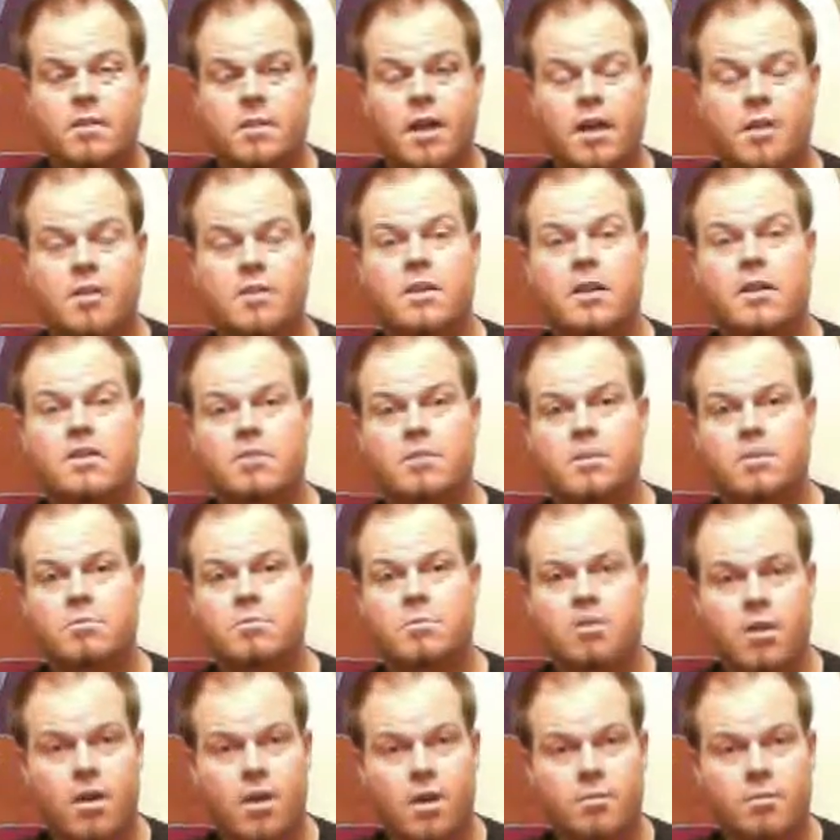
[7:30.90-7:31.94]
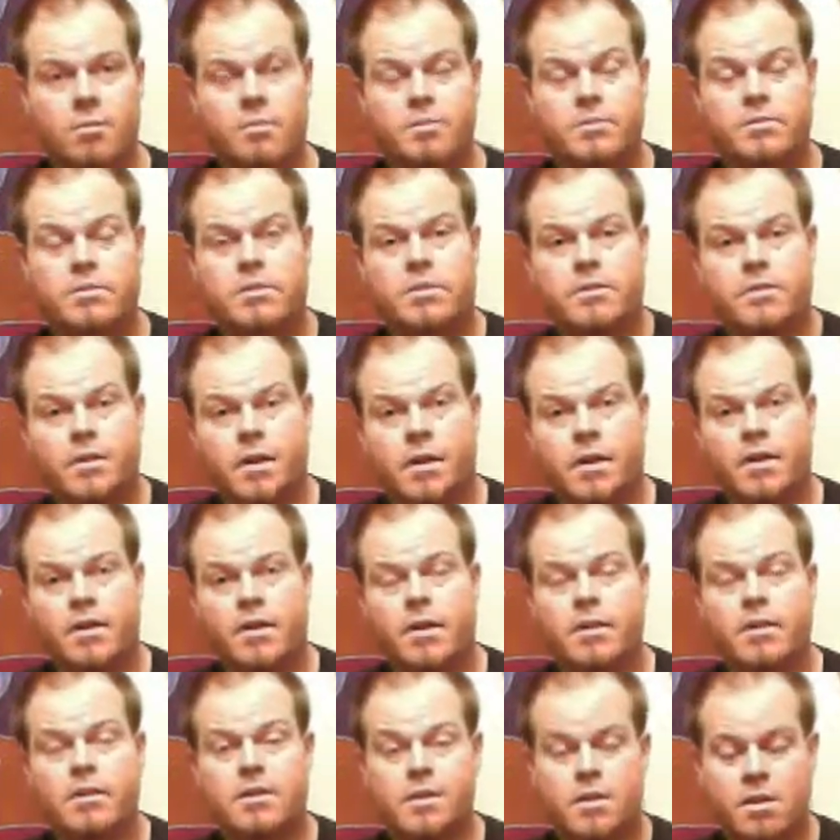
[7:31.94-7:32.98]
digestion problems,
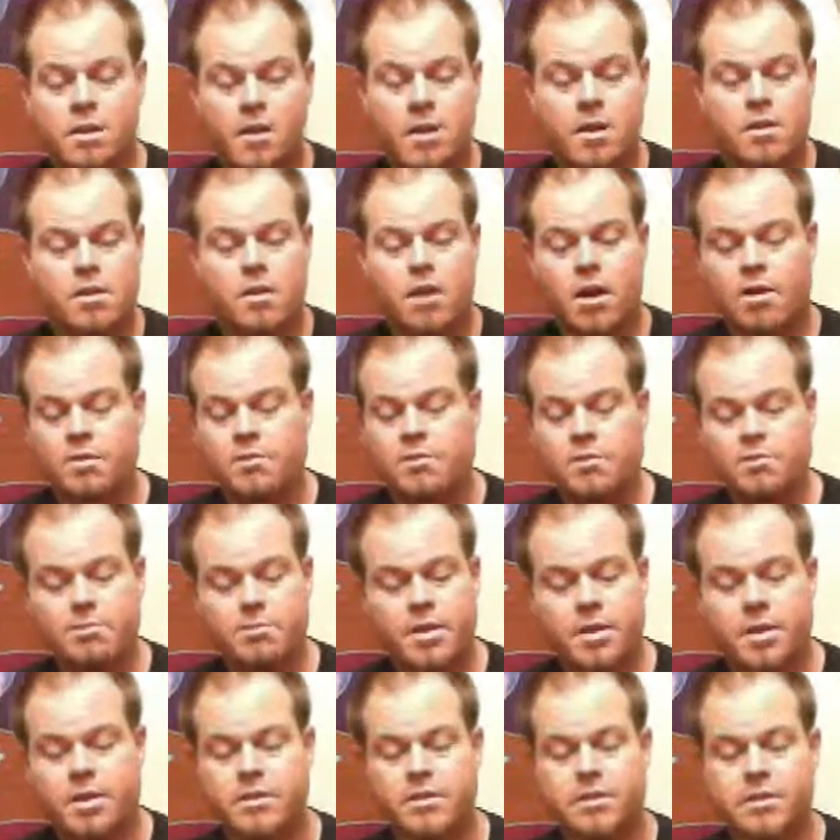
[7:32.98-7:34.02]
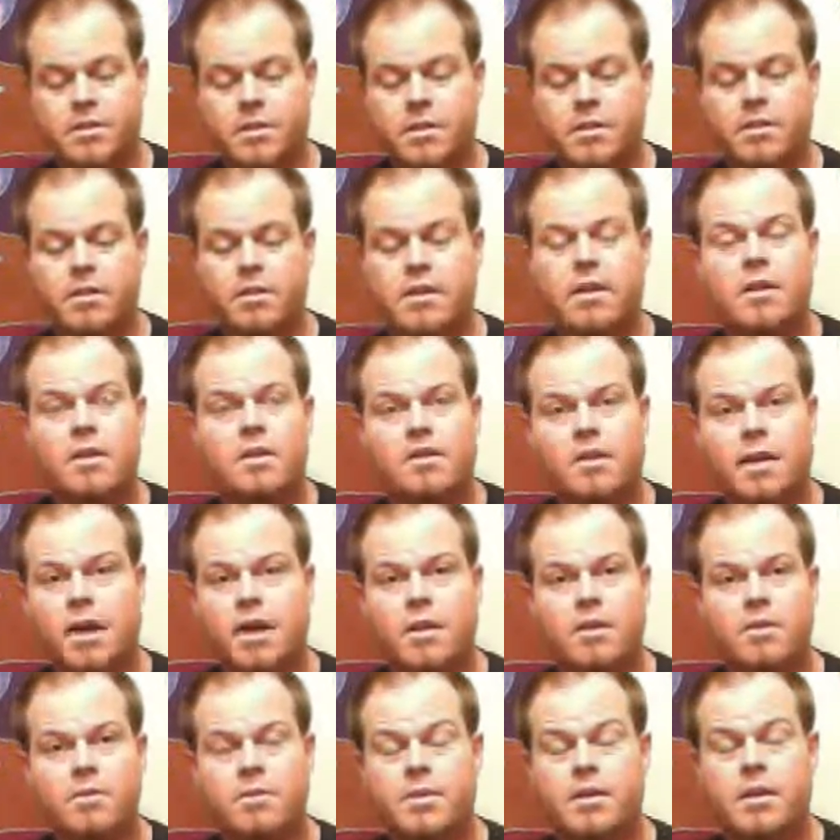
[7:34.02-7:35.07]
alright, constipation,
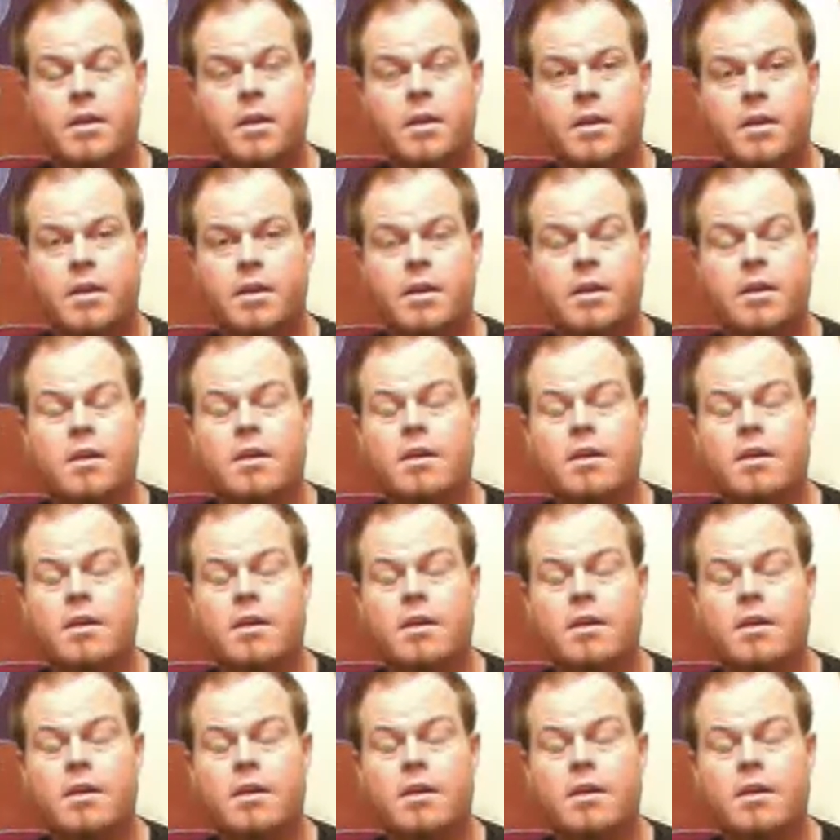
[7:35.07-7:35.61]
diarrhea.